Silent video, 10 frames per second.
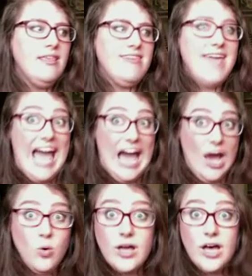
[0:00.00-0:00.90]
the
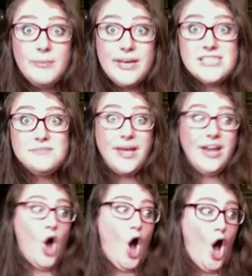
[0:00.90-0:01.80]
outcome has been
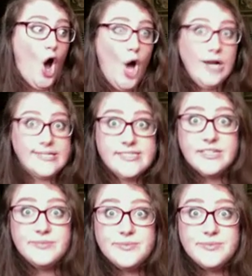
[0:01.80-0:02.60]
awesome.